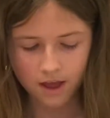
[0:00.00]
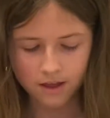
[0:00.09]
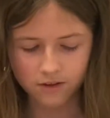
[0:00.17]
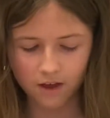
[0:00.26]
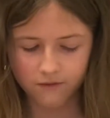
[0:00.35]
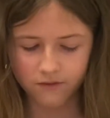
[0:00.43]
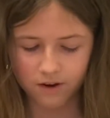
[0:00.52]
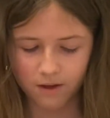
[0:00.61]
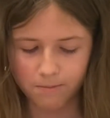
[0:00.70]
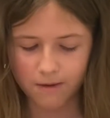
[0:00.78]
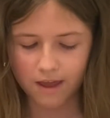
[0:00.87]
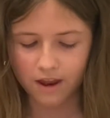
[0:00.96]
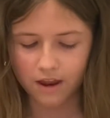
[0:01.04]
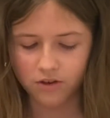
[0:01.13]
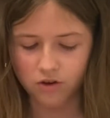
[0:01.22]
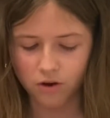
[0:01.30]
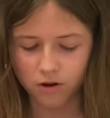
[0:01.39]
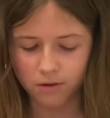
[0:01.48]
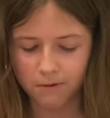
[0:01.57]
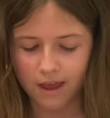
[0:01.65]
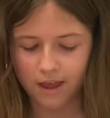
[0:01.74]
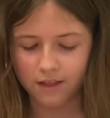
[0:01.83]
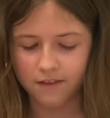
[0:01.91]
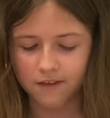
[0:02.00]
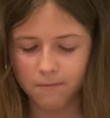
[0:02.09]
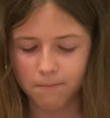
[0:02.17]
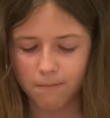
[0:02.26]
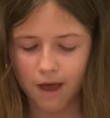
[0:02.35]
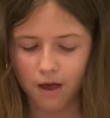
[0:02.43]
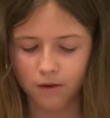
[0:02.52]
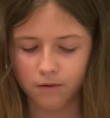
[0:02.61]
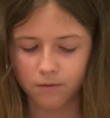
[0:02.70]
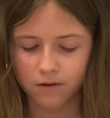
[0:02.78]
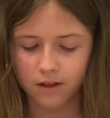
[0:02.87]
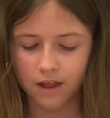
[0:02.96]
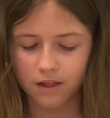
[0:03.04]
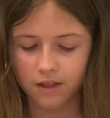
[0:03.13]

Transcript: Toughen up, mate, endure the pain. Let's get, bow- get,